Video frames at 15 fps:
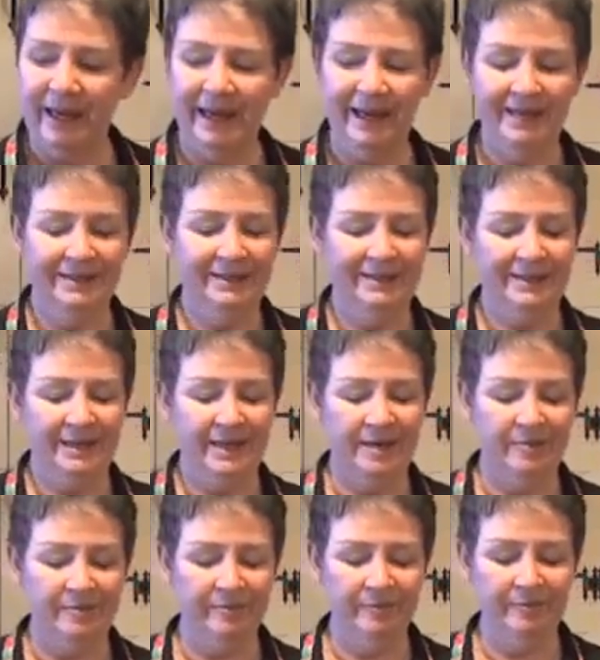and
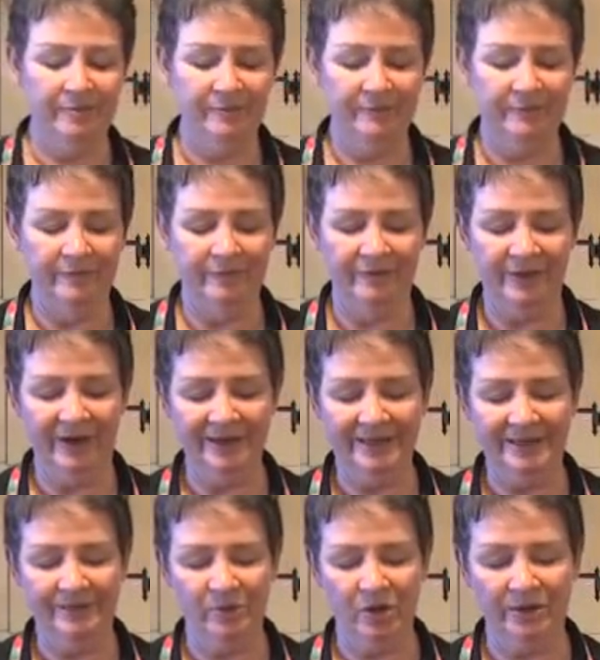some
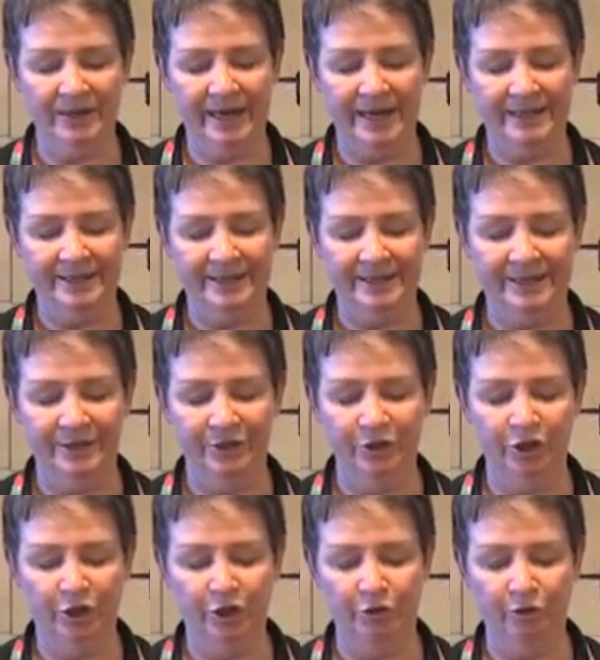fairly small diced
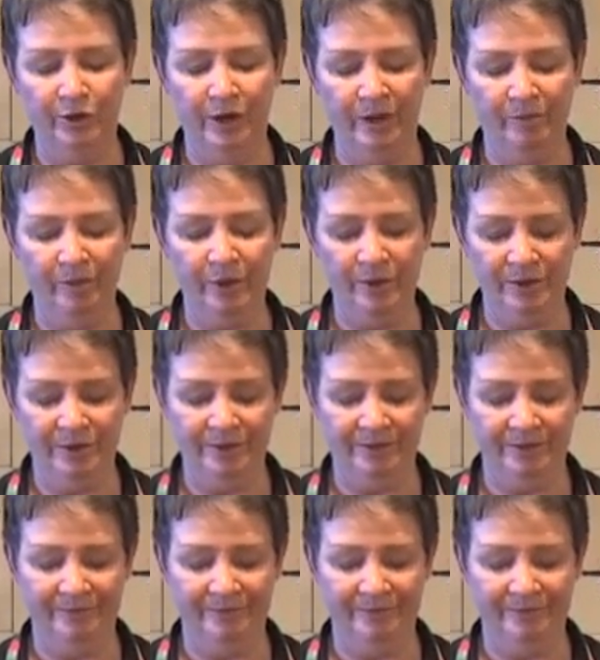cucumber.